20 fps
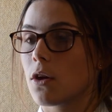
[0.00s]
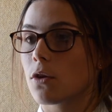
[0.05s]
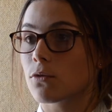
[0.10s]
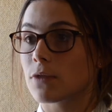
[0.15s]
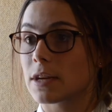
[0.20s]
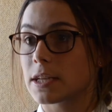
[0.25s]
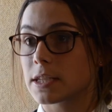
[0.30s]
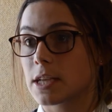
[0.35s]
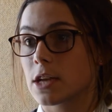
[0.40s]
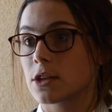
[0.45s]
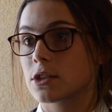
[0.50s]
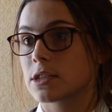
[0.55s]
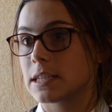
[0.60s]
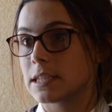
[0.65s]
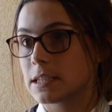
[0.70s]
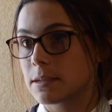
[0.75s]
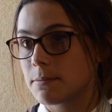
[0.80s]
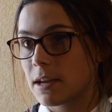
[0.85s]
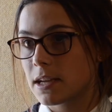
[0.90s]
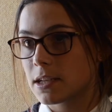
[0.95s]
research
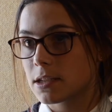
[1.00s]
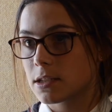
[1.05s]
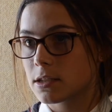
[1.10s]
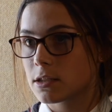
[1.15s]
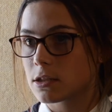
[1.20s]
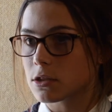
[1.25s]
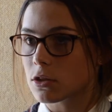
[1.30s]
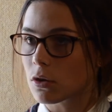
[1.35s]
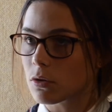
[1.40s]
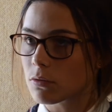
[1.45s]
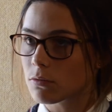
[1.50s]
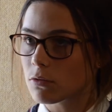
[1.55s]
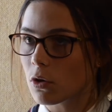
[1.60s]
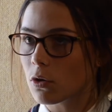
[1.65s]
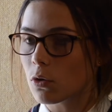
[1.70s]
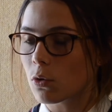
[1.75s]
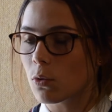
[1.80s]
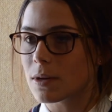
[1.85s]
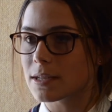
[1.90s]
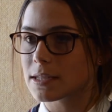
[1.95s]
into medicine, so not
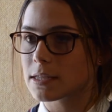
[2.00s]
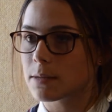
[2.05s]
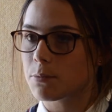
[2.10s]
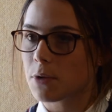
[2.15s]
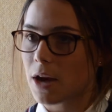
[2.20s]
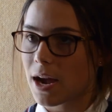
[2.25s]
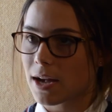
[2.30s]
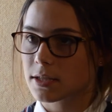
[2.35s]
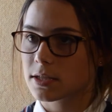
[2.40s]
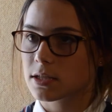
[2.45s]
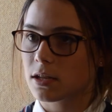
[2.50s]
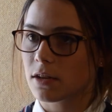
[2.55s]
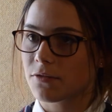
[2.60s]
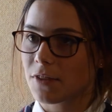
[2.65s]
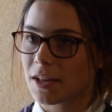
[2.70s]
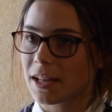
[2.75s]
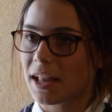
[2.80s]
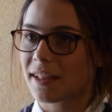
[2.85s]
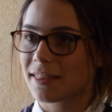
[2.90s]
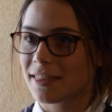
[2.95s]
always the prac stuff.
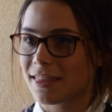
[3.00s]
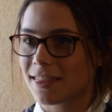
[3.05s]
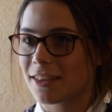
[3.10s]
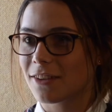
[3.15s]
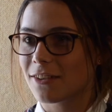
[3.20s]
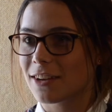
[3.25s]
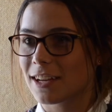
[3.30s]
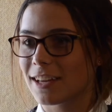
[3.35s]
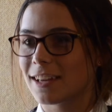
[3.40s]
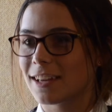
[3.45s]
I like the theory.